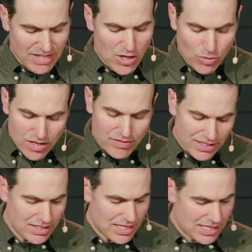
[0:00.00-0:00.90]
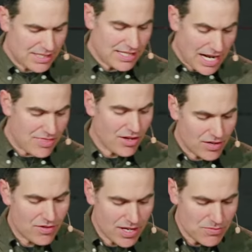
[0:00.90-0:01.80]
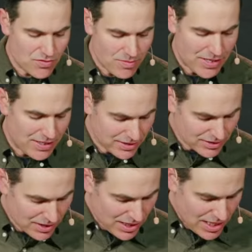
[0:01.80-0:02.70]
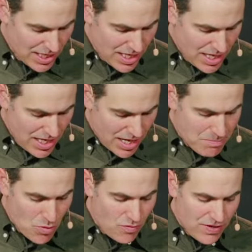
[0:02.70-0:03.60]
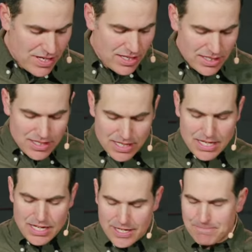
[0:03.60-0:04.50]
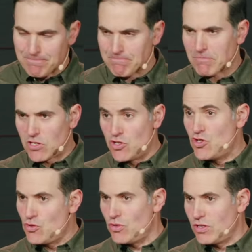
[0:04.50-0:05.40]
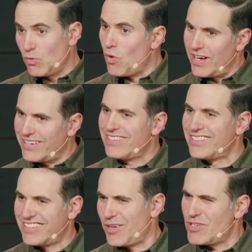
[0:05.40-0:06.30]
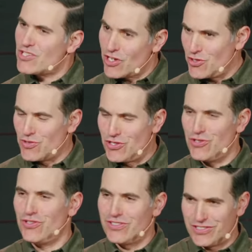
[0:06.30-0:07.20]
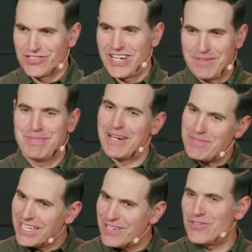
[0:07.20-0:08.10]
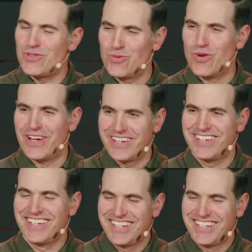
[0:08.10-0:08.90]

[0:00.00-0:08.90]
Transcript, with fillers: And one of it uh, that I thought of comes from a, a movie, uh, Dune 1. I went and saw Dune 2, it was great, but I'm thinking of Dune 1.